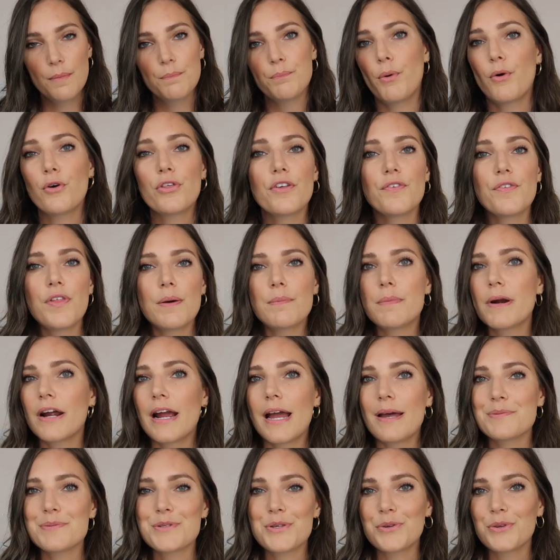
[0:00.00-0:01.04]
Both of them are
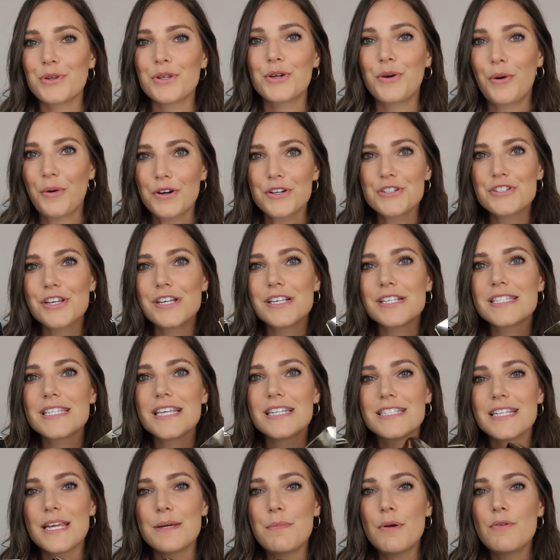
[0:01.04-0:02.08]
absolutely gorgeous.
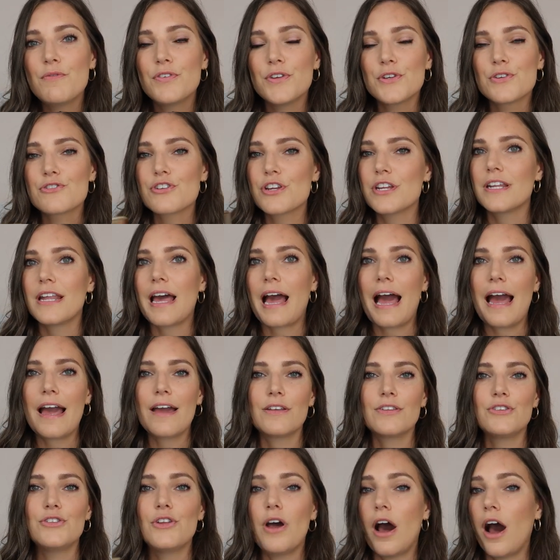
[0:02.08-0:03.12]
Dim Infusion,
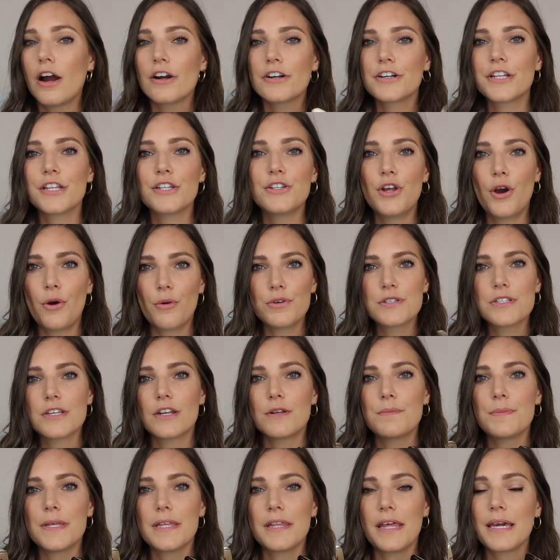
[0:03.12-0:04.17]
I already know, is
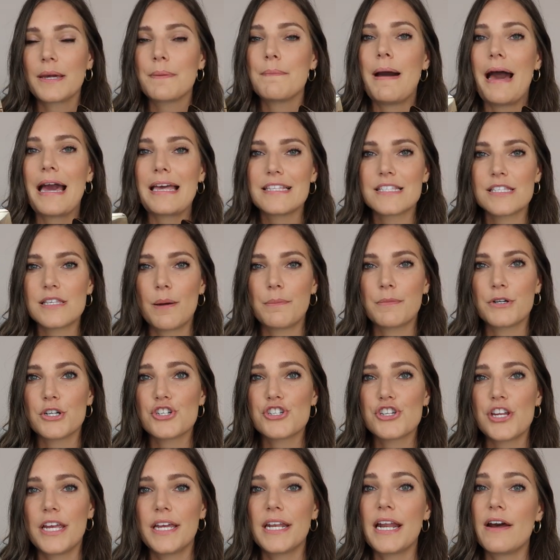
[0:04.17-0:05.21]
gonna be like my summer
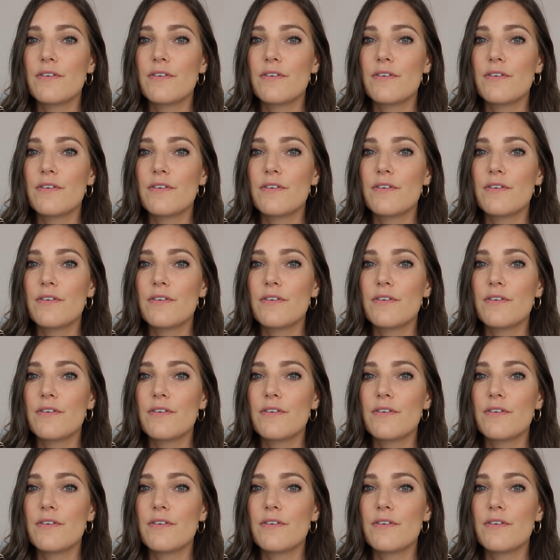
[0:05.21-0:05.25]
shade.